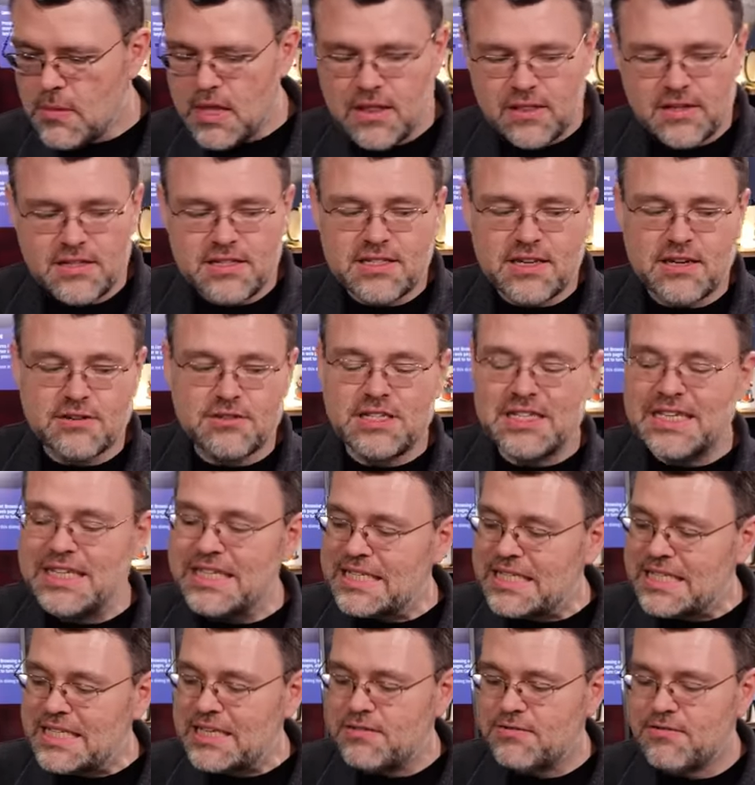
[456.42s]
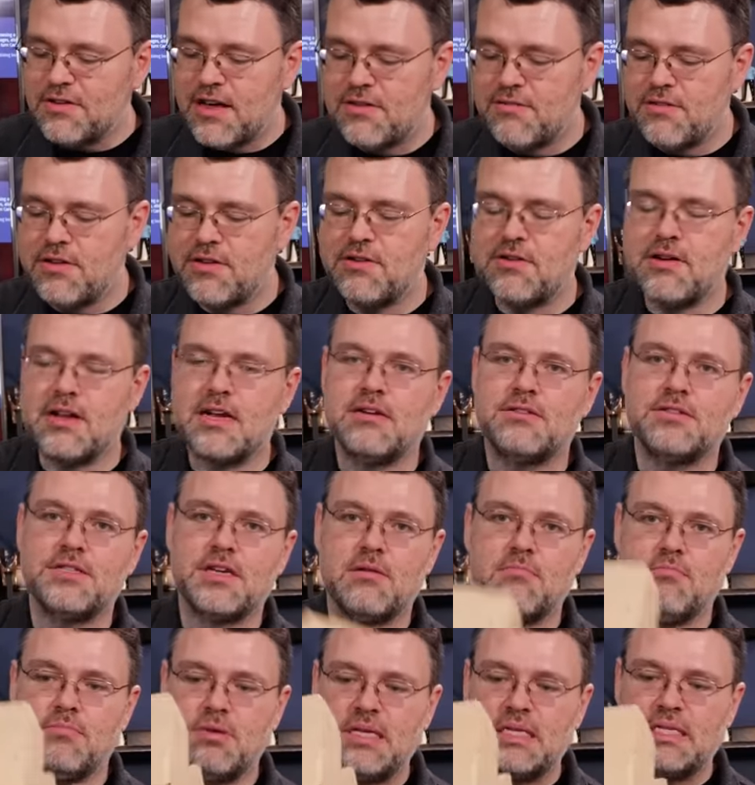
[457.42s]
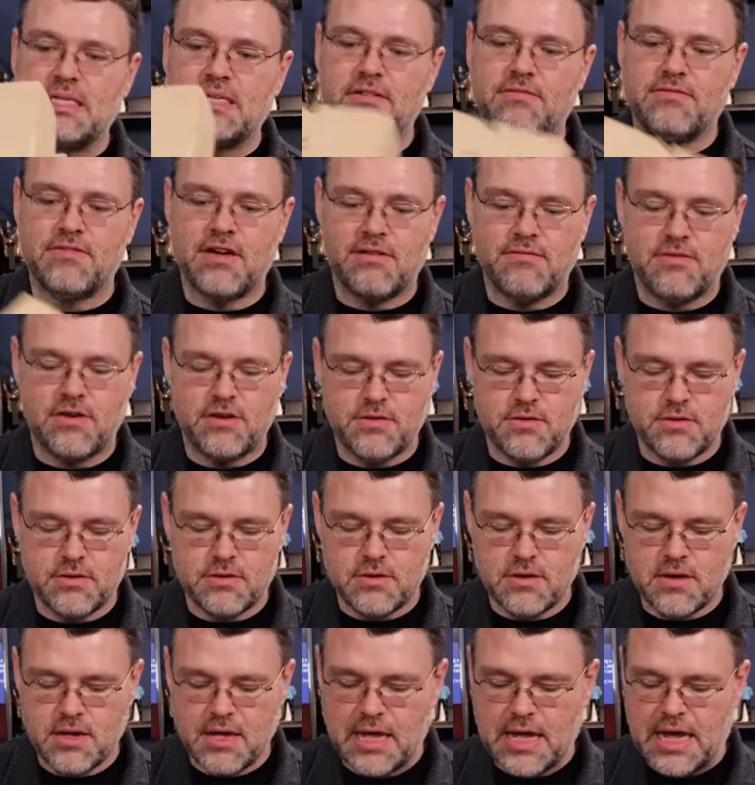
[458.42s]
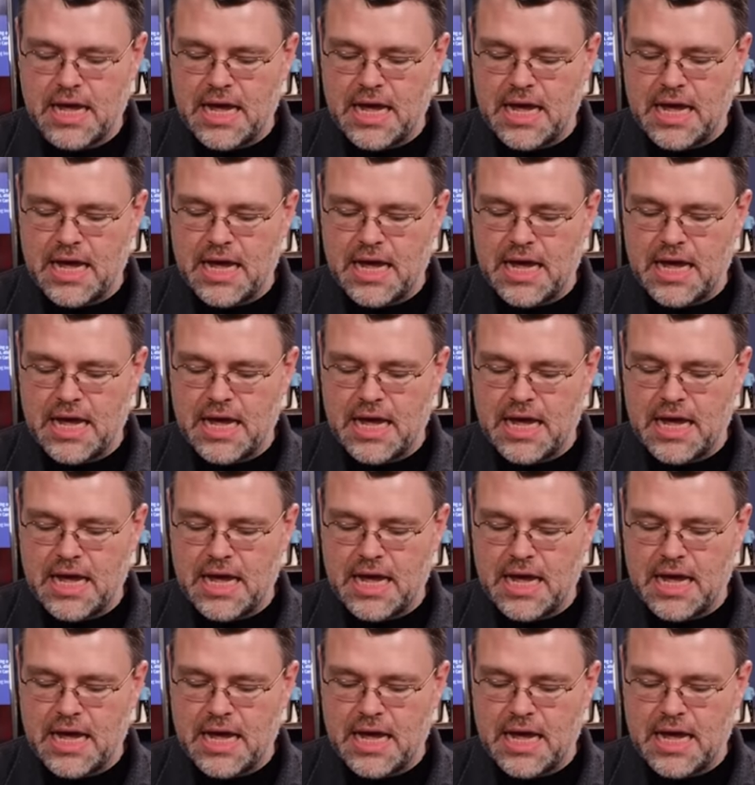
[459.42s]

This is our TC500, here's our BC500.